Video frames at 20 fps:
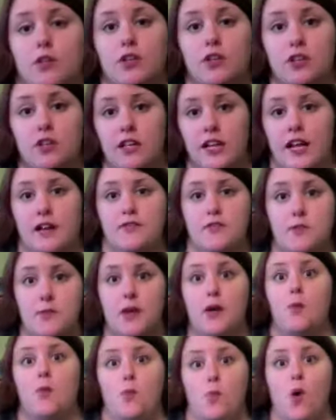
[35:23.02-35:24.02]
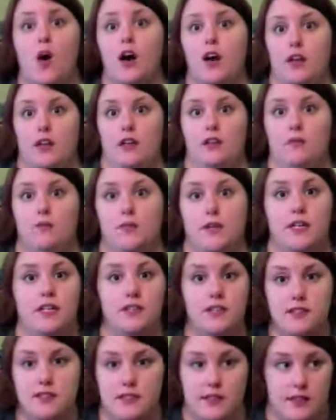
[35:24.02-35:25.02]
you're going to have to pick one
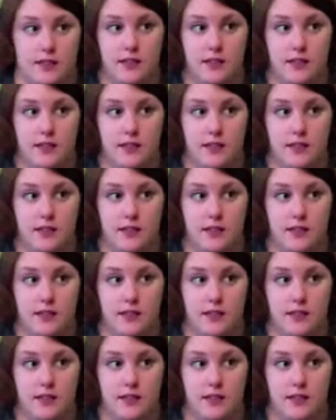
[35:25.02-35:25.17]
because